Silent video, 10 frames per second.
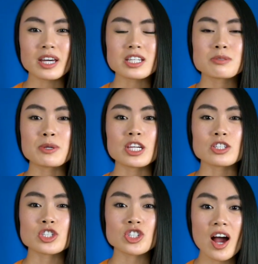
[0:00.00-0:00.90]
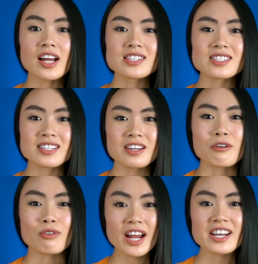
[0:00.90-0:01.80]
that is being shot
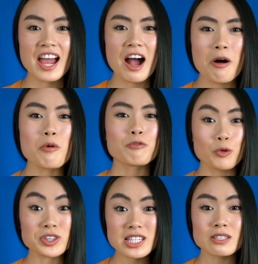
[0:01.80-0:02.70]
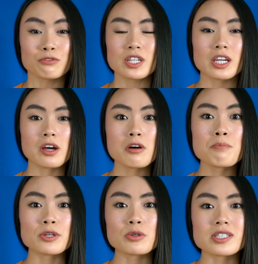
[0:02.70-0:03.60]
right now for this video,
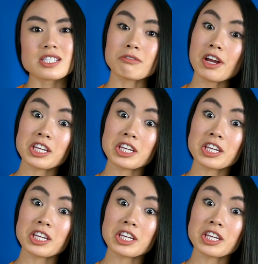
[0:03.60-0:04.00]
but you can see right